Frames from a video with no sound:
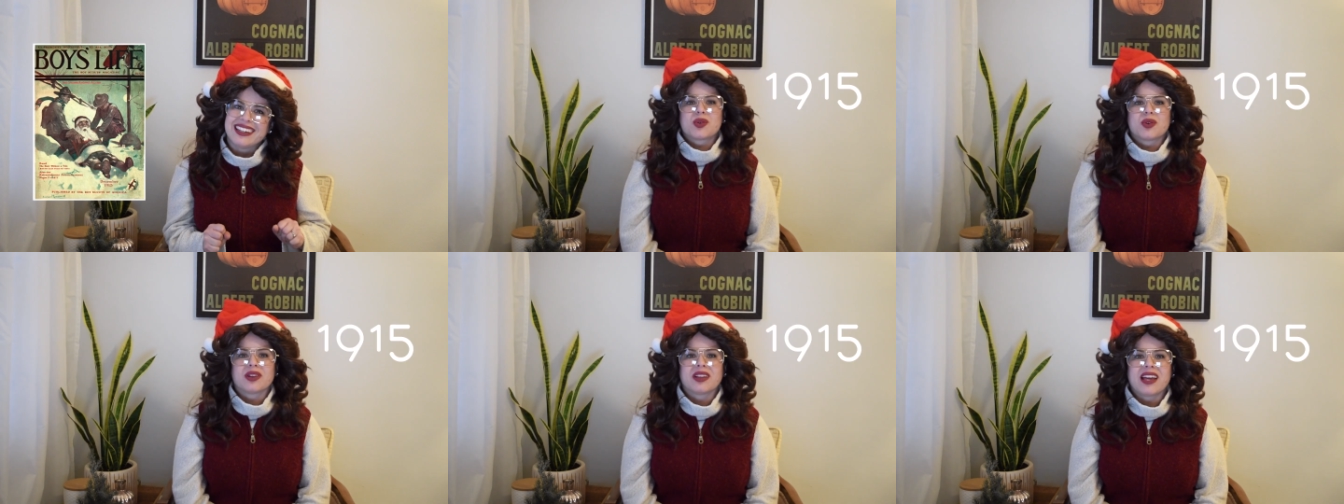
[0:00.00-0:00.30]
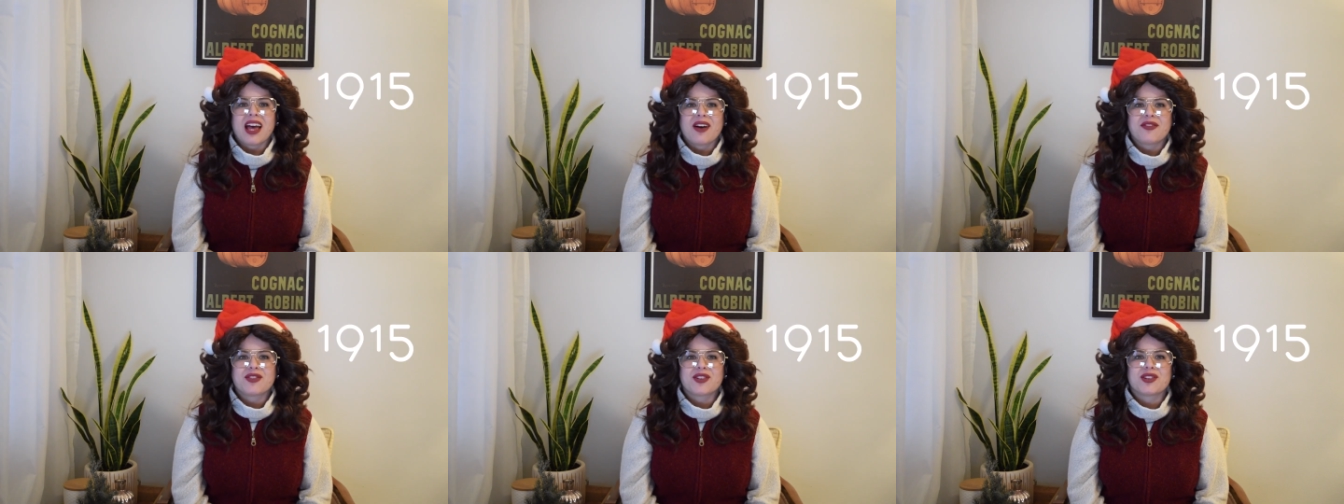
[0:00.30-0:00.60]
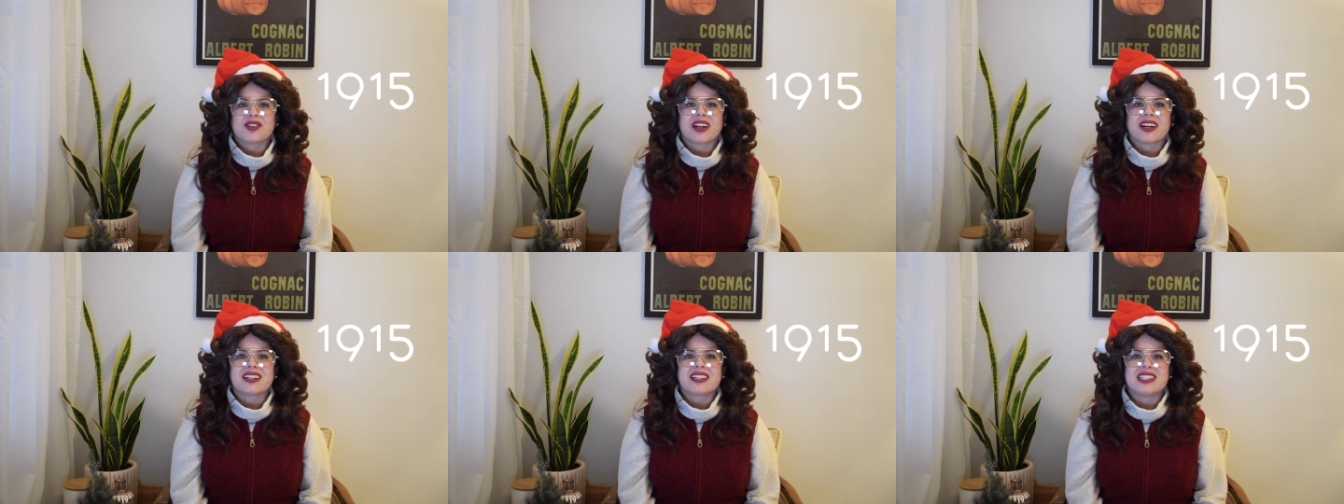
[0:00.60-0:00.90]
Shortly
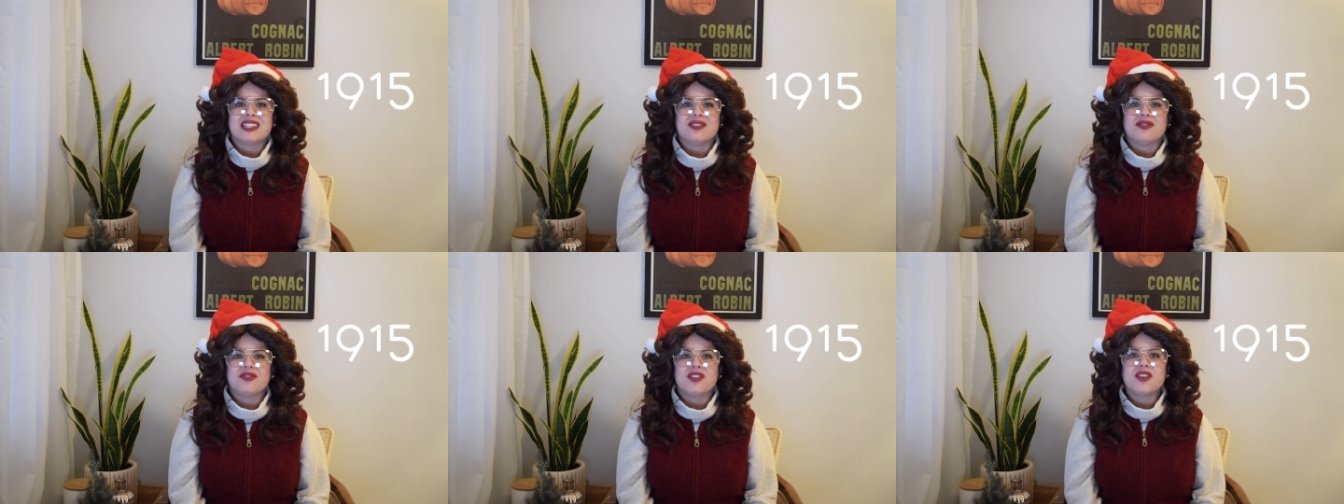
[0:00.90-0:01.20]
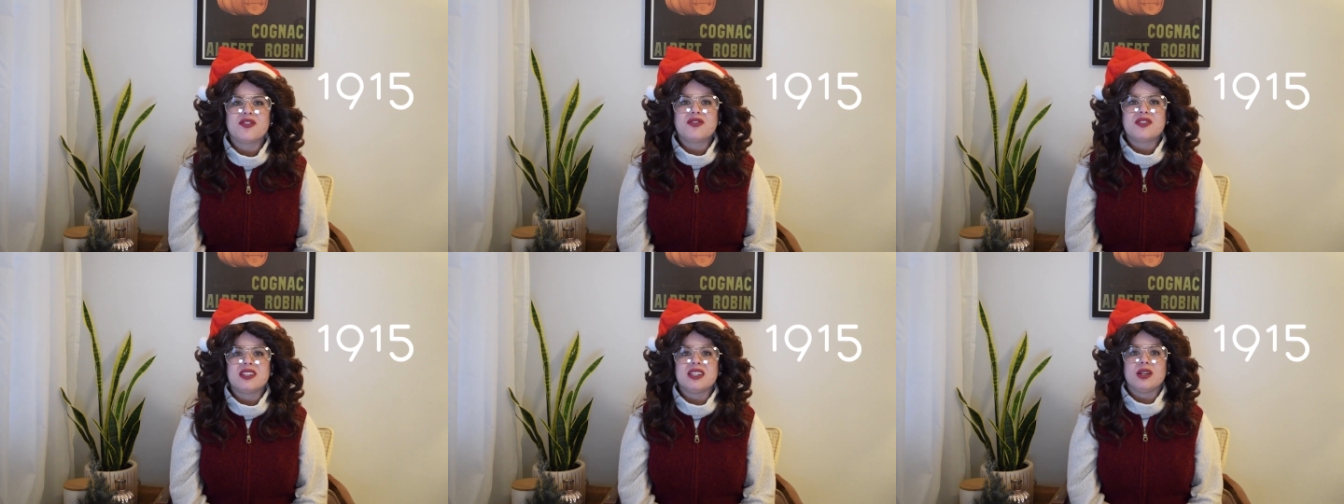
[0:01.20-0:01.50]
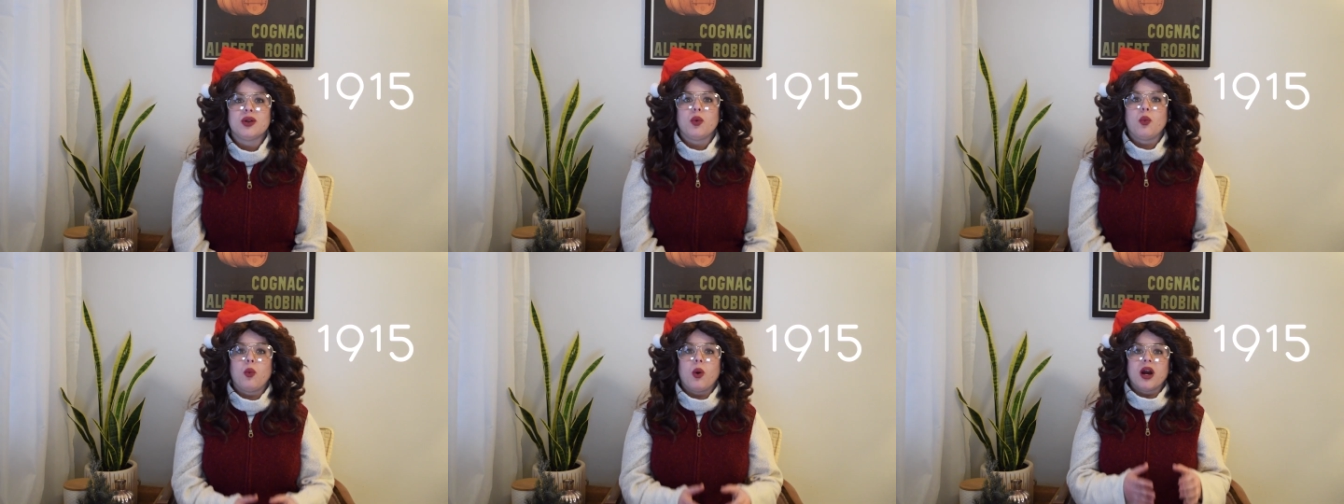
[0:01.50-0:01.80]
after, in
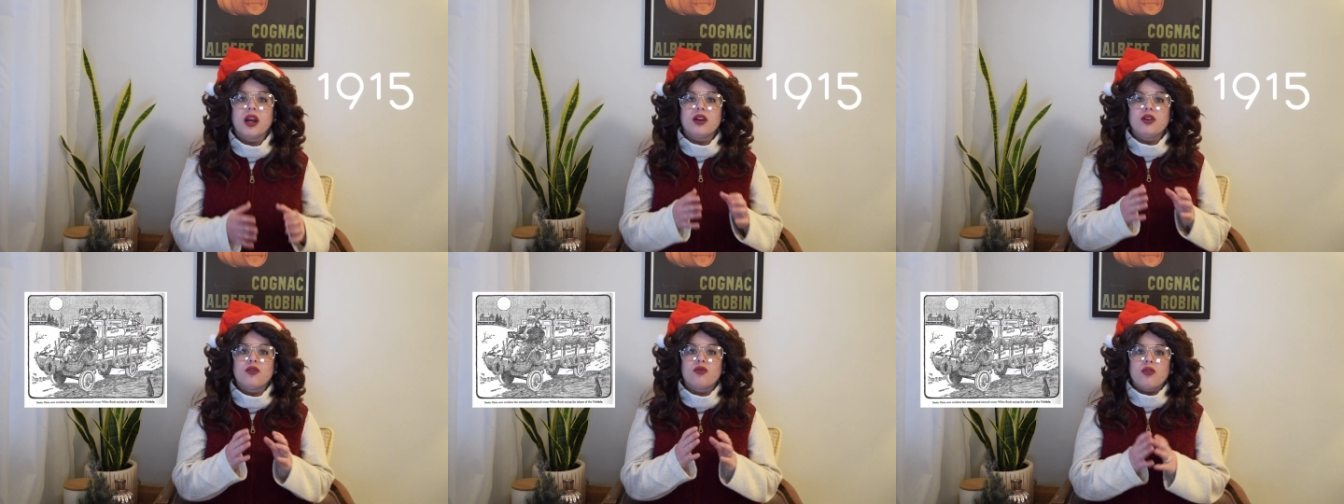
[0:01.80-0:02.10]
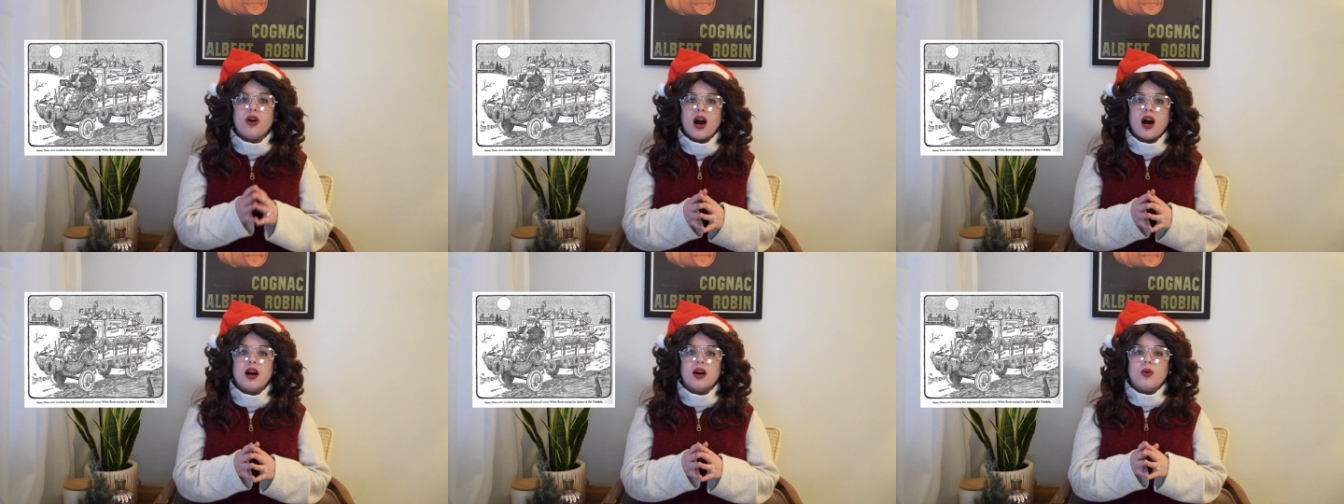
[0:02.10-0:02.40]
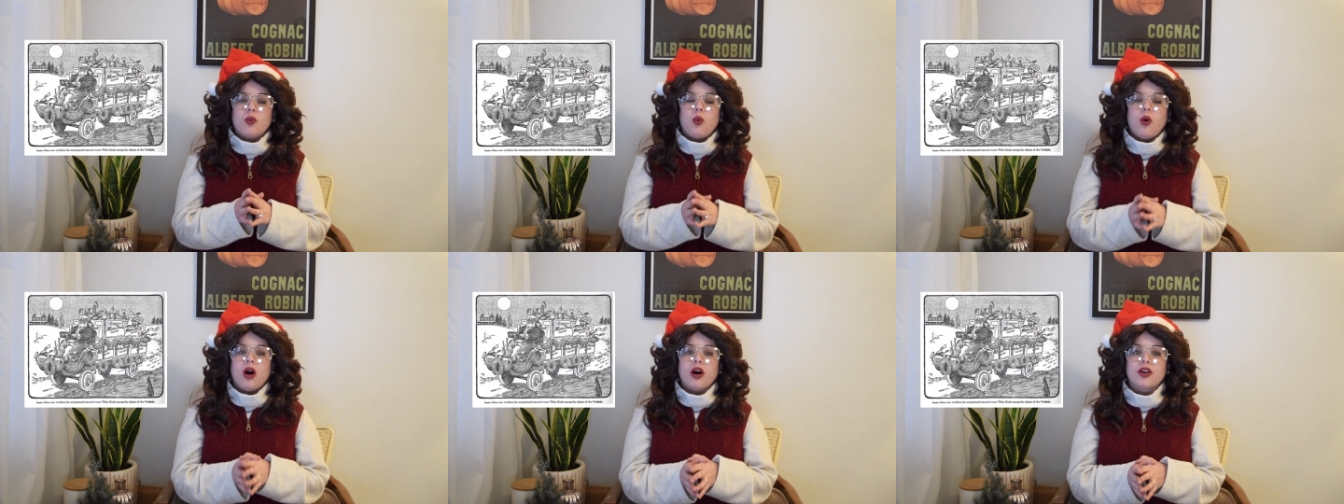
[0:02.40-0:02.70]
1915, White
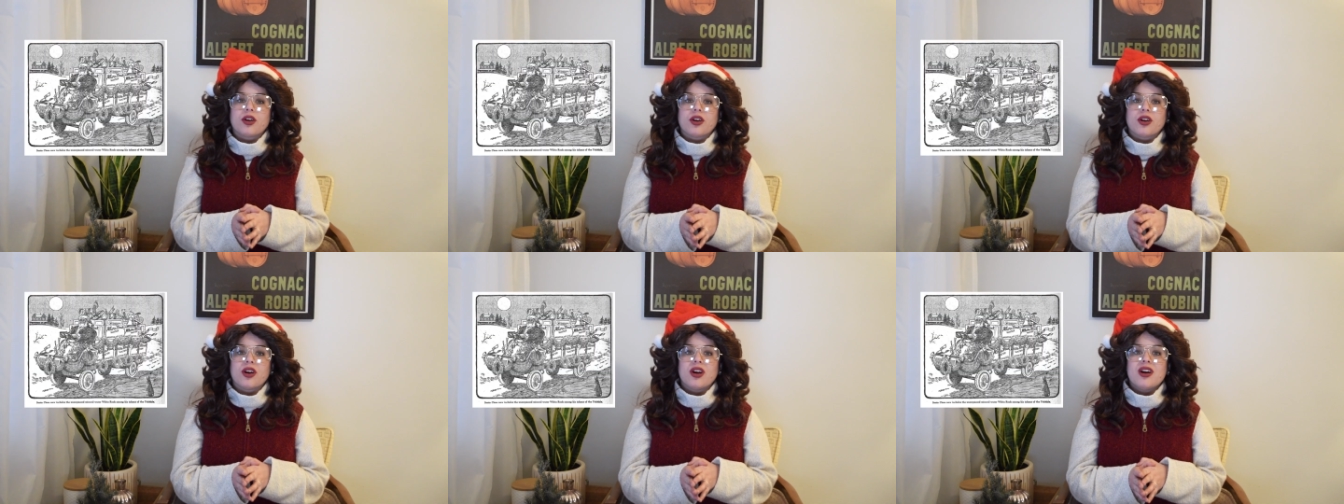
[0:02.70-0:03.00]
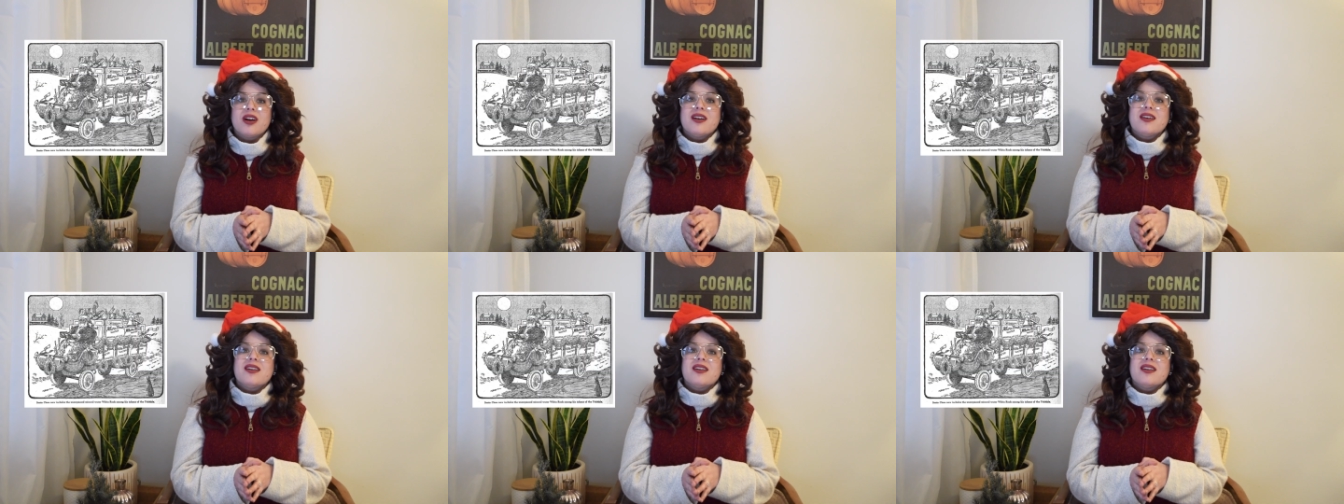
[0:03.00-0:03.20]
Rock Water